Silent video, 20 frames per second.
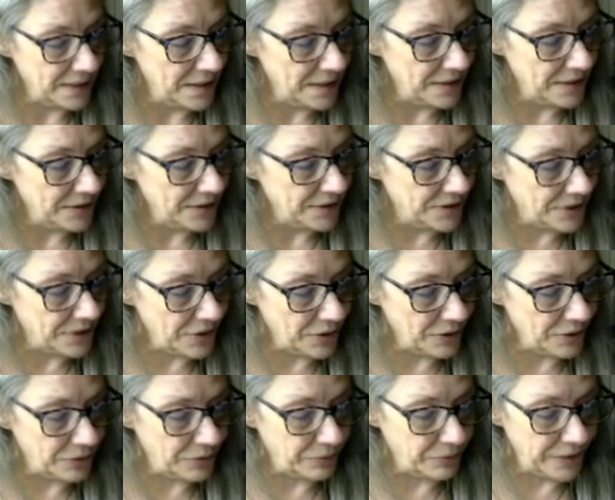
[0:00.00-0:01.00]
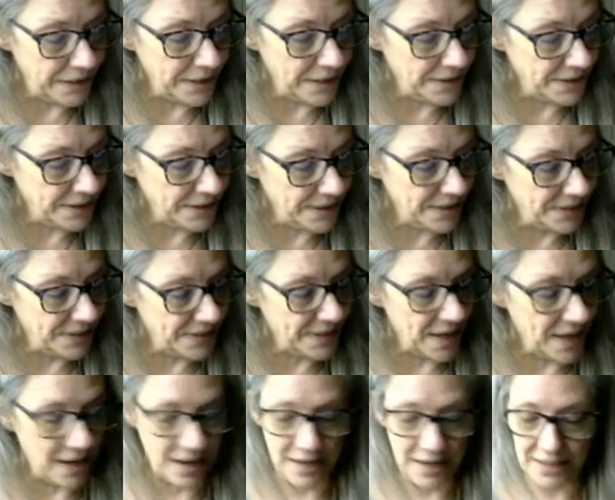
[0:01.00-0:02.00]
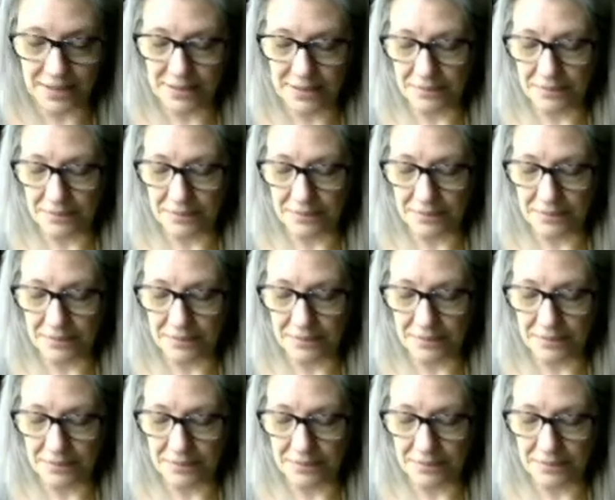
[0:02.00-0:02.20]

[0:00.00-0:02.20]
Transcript: So we get to decide.